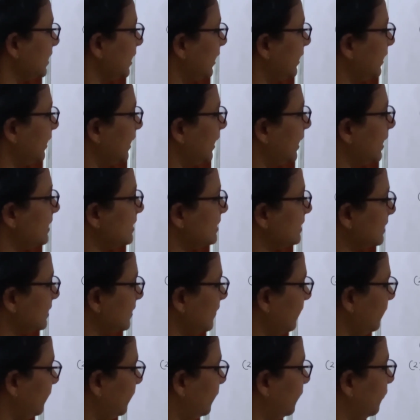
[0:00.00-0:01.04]
and
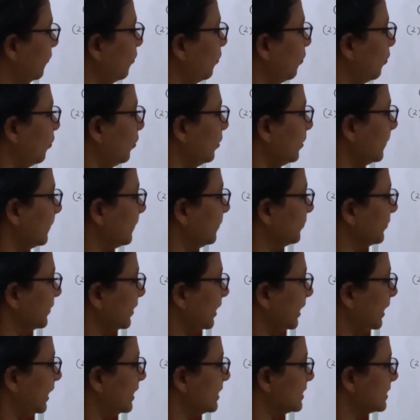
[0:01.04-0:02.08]
SF4.
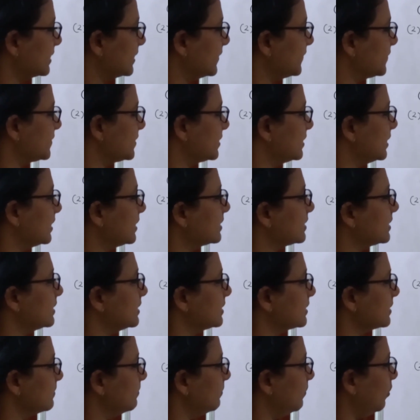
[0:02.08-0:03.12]
SF6
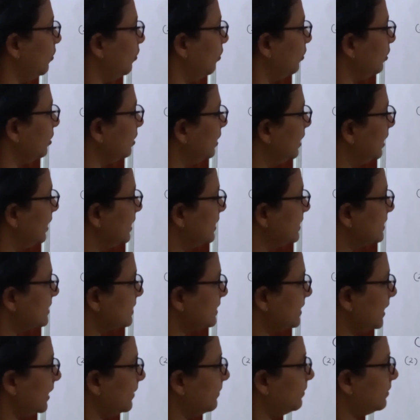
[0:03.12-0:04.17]
is more
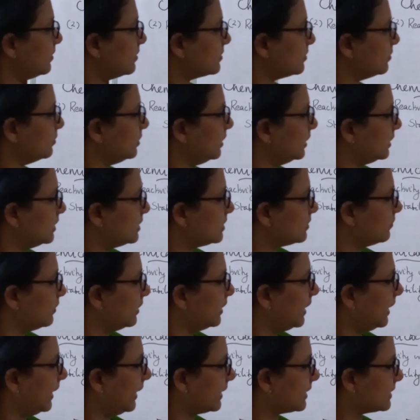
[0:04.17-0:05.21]
stable. So that is
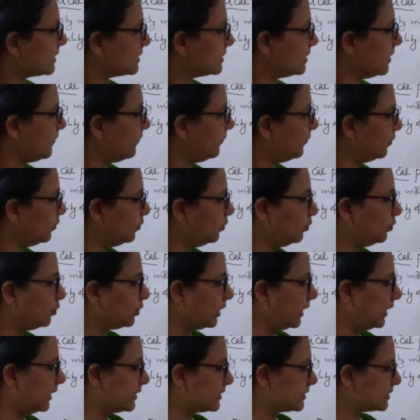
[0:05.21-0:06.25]
why
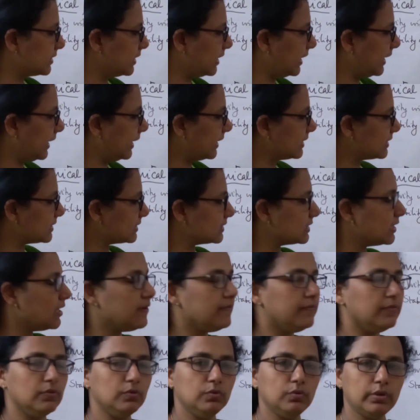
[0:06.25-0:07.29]
hexafluorides
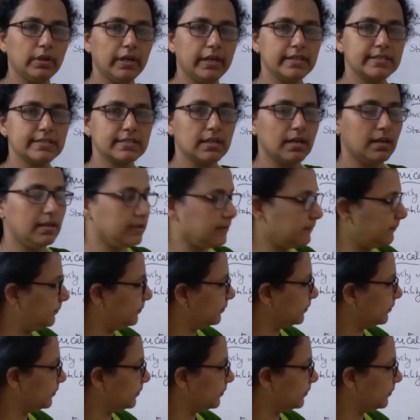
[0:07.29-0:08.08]
are